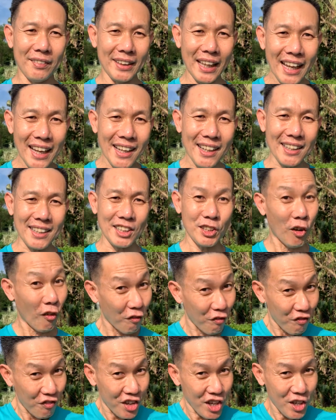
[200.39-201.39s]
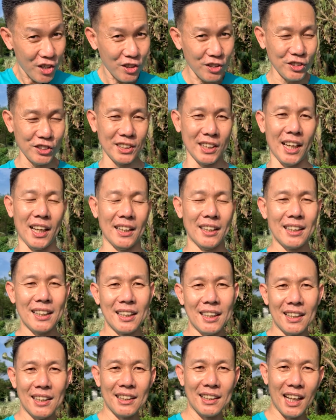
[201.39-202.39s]
thinks or feels that
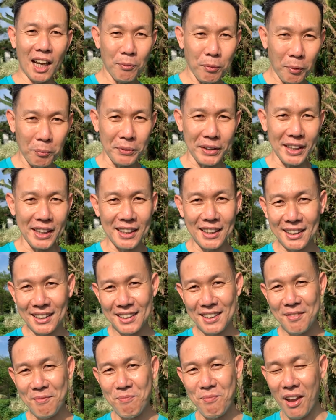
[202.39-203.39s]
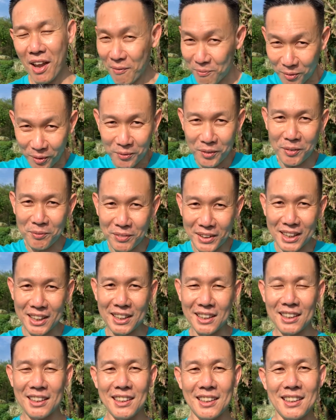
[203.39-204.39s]
their property may
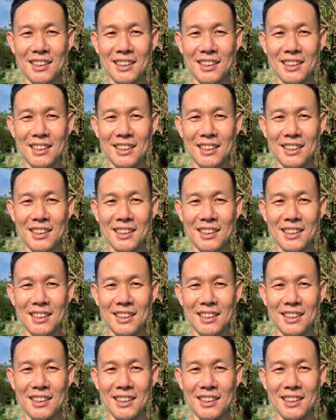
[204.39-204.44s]
probably